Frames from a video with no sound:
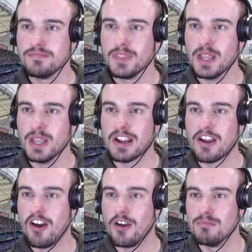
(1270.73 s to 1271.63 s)
And bring it
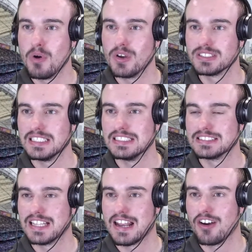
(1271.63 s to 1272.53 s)
home, boys, says
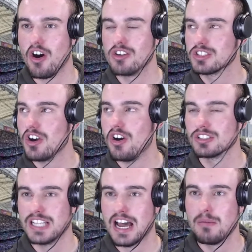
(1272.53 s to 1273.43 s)
Glenn and Hong
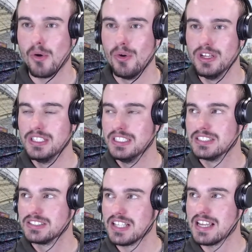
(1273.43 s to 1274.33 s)
Kong double,
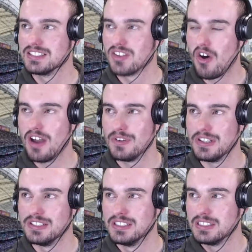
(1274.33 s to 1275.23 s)
says
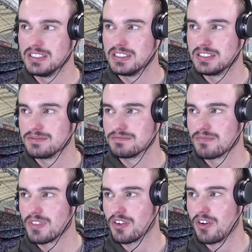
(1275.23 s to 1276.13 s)
Ivan.
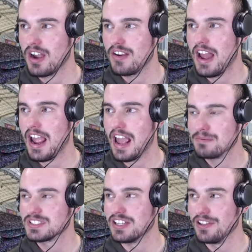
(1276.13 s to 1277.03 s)
The crowd are
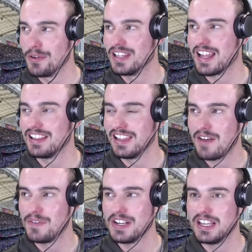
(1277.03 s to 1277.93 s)
absolutely
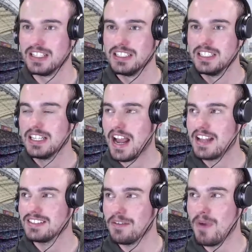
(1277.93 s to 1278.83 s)
loving it
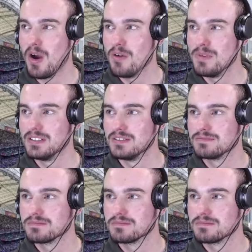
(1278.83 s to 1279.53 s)
at the moment.